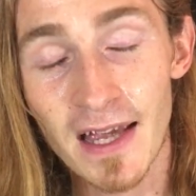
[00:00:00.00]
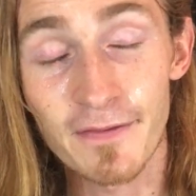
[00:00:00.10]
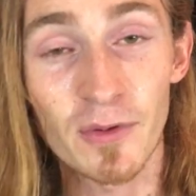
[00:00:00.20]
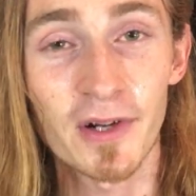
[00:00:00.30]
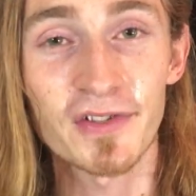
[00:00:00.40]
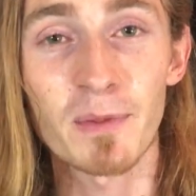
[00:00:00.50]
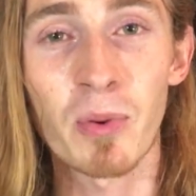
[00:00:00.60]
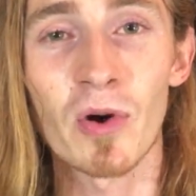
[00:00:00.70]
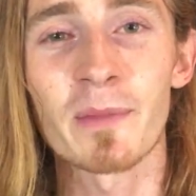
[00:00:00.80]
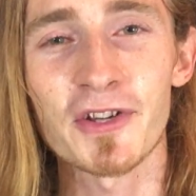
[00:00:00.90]
If you want to
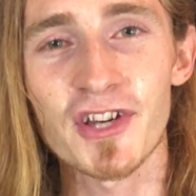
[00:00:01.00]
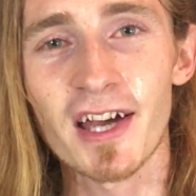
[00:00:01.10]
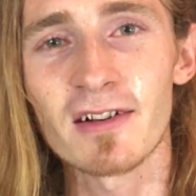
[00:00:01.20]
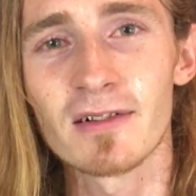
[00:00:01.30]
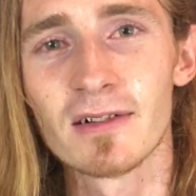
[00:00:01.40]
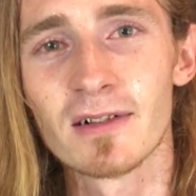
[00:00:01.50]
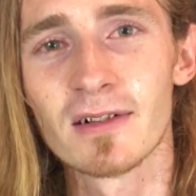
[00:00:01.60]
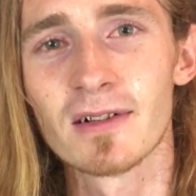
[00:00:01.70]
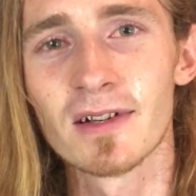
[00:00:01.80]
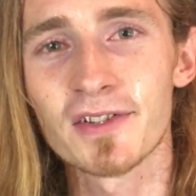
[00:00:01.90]
support my channel,
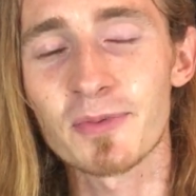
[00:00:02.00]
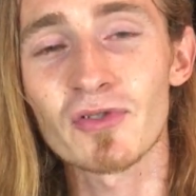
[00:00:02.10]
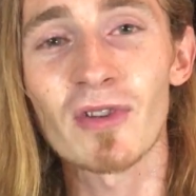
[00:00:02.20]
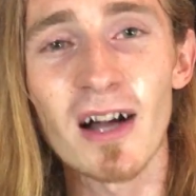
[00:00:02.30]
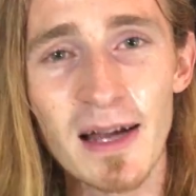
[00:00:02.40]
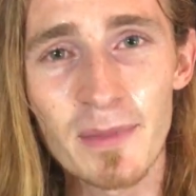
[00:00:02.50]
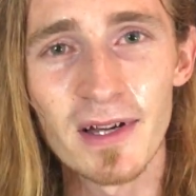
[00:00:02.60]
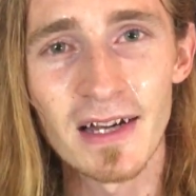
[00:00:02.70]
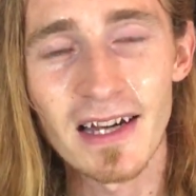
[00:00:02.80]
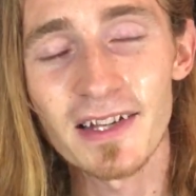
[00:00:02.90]
subscribe
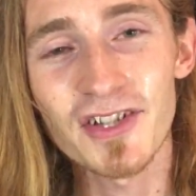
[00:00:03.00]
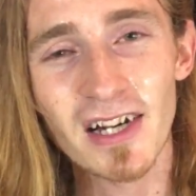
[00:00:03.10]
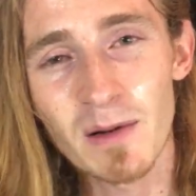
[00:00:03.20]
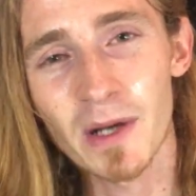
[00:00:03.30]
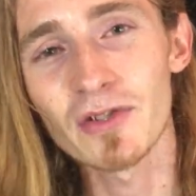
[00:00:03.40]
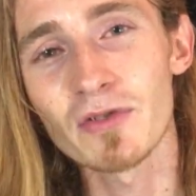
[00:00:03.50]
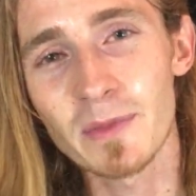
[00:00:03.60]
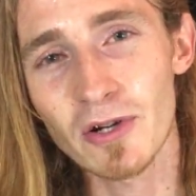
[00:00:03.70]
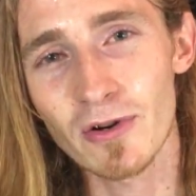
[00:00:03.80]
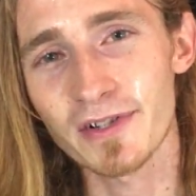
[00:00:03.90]
and check out my
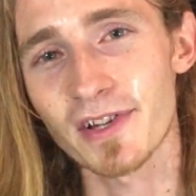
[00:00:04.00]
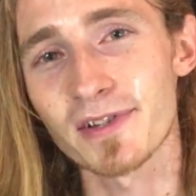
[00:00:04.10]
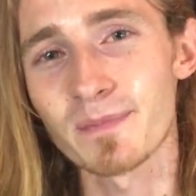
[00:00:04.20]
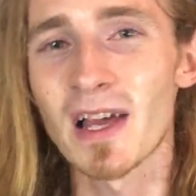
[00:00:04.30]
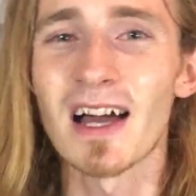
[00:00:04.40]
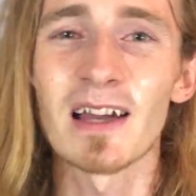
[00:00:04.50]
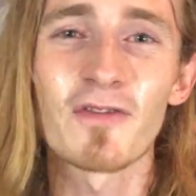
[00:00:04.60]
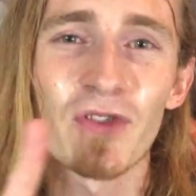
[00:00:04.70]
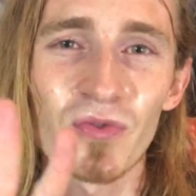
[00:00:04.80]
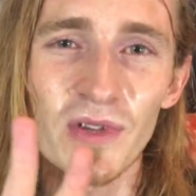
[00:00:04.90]
Udemy courses. I
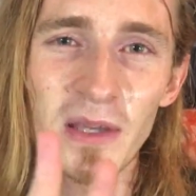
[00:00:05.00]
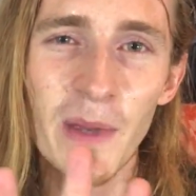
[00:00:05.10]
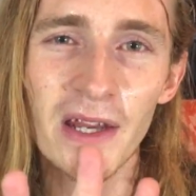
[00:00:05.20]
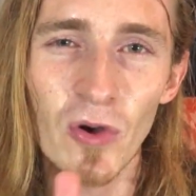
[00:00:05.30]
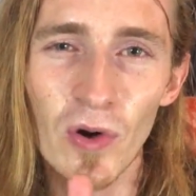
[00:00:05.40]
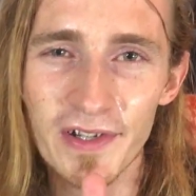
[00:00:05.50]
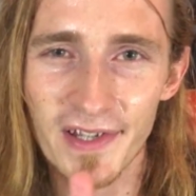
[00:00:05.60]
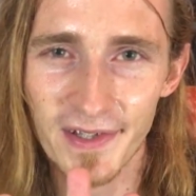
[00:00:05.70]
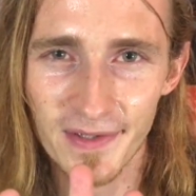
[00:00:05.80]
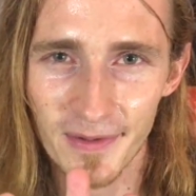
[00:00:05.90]
have 3 main
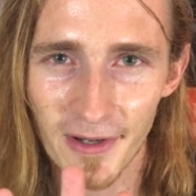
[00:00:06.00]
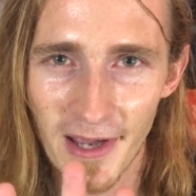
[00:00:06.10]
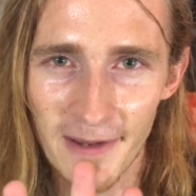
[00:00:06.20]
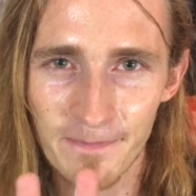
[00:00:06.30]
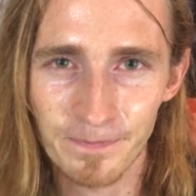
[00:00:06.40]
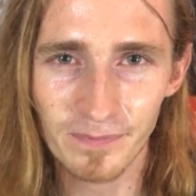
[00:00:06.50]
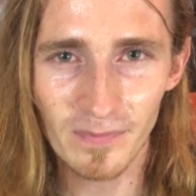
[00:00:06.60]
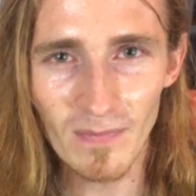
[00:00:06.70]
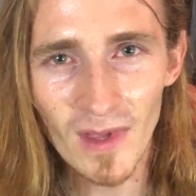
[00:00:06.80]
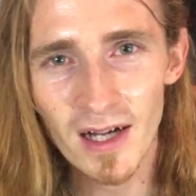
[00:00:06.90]
courses, okay?
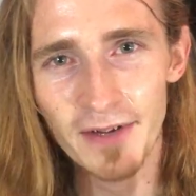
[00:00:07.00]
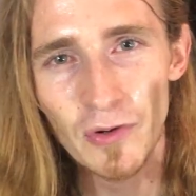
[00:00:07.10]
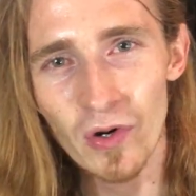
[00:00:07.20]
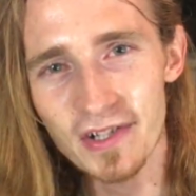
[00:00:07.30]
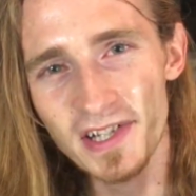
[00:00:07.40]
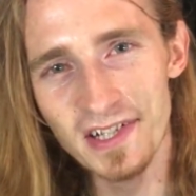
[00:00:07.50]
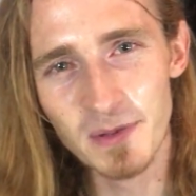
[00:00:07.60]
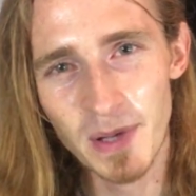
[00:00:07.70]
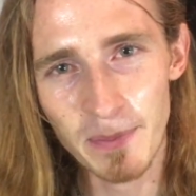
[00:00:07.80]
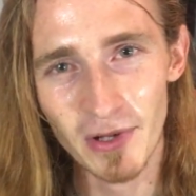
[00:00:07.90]
I have a course
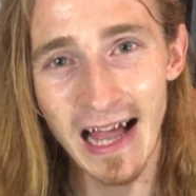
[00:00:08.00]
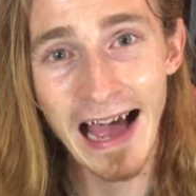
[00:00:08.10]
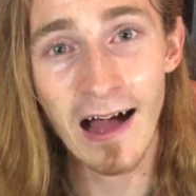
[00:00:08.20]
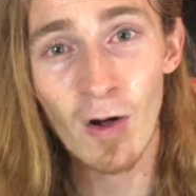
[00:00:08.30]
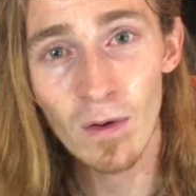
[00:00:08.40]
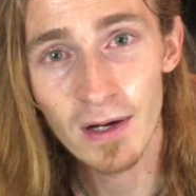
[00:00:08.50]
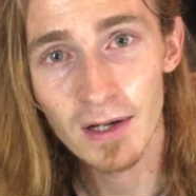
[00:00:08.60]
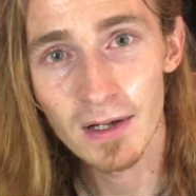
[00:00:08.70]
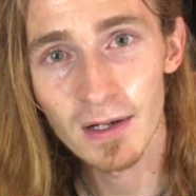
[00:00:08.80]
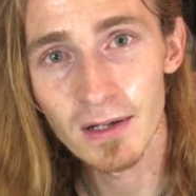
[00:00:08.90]
teaching people how
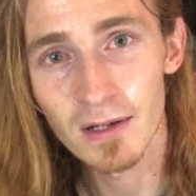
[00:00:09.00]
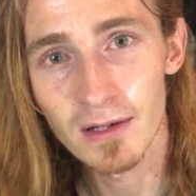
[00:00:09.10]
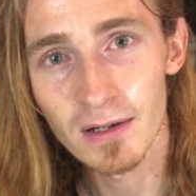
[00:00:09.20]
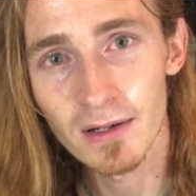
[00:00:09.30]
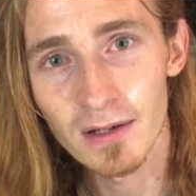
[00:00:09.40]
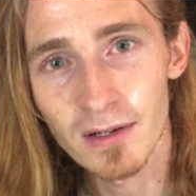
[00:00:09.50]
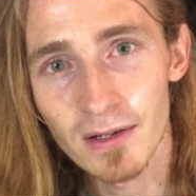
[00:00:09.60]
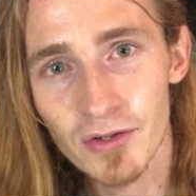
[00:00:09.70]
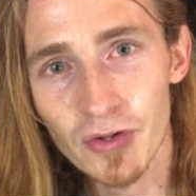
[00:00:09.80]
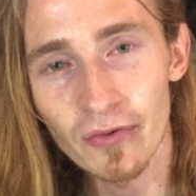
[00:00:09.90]

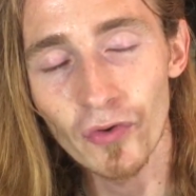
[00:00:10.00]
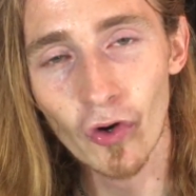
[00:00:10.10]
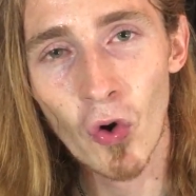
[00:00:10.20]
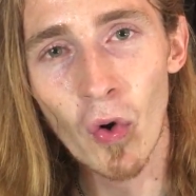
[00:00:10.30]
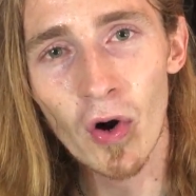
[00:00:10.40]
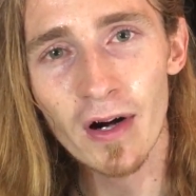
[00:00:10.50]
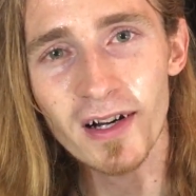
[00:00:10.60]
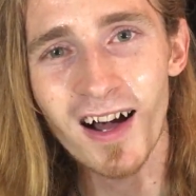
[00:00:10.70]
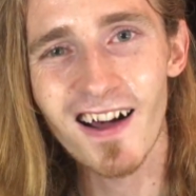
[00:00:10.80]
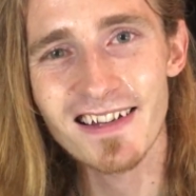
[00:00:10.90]
you can
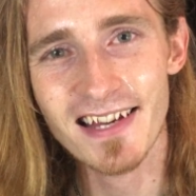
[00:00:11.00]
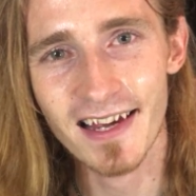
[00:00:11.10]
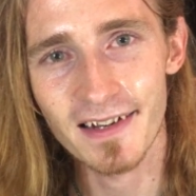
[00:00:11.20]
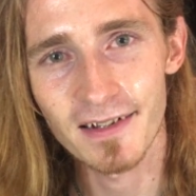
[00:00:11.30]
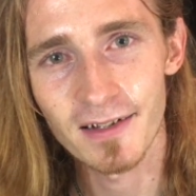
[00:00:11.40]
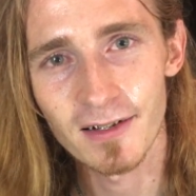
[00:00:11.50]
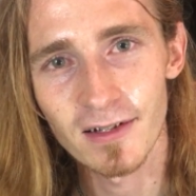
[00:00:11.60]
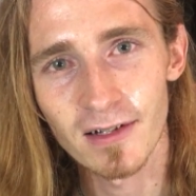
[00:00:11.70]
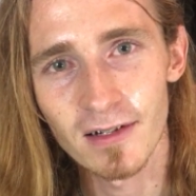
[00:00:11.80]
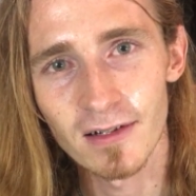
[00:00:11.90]
record content
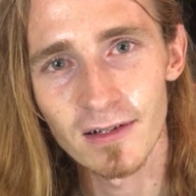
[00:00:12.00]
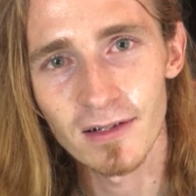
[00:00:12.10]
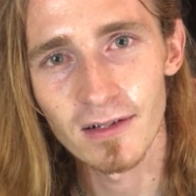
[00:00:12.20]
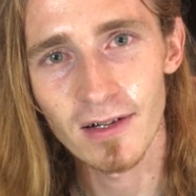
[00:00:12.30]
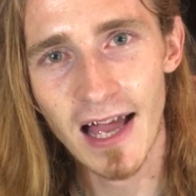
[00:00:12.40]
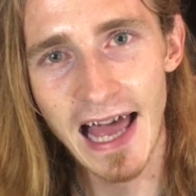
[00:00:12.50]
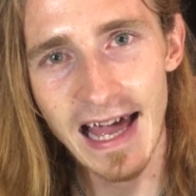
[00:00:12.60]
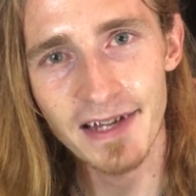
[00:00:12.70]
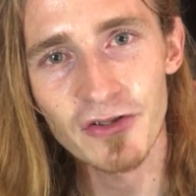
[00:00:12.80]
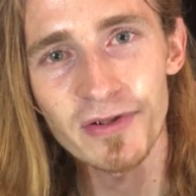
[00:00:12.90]

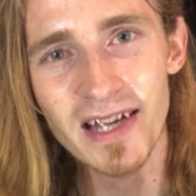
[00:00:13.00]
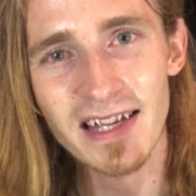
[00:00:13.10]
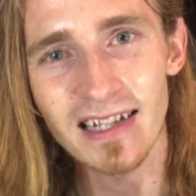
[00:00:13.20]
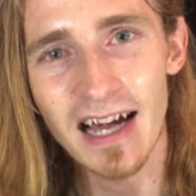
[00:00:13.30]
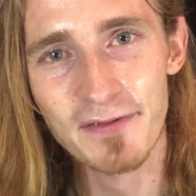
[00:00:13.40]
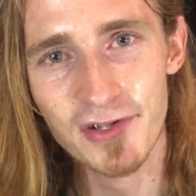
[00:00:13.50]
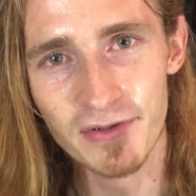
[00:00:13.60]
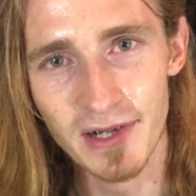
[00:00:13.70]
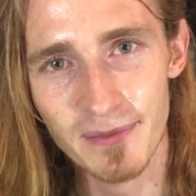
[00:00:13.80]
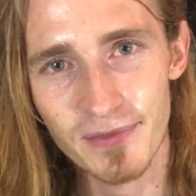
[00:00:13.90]
and create live
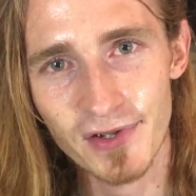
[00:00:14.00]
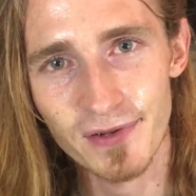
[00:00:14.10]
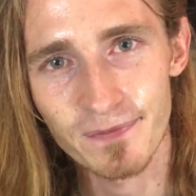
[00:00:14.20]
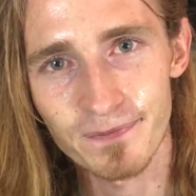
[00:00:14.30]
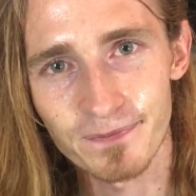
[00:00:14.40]
streams.